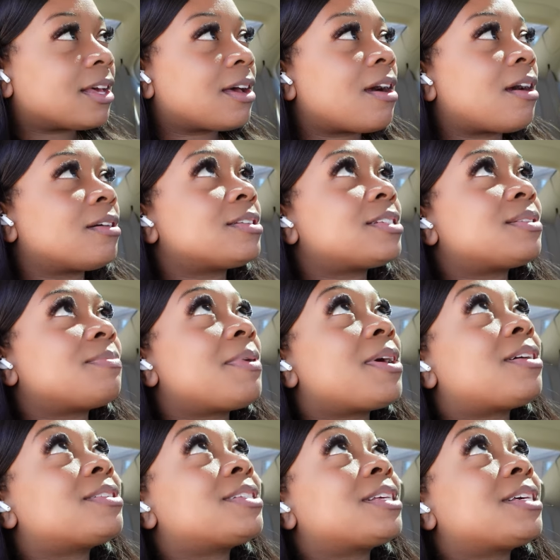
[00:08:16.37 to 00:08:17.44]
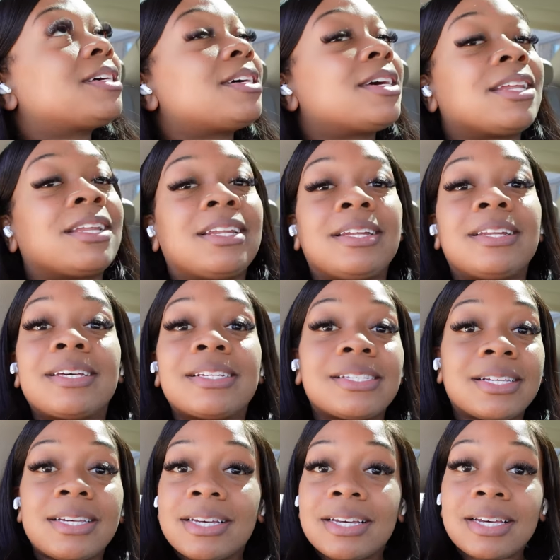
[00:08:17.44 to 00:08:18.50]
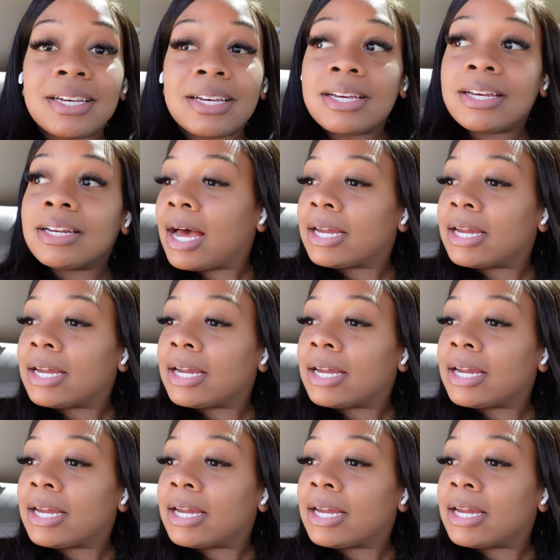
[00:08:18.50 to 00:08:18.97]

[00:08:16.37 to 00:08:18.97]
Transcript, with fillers: The car smells good, it looks good.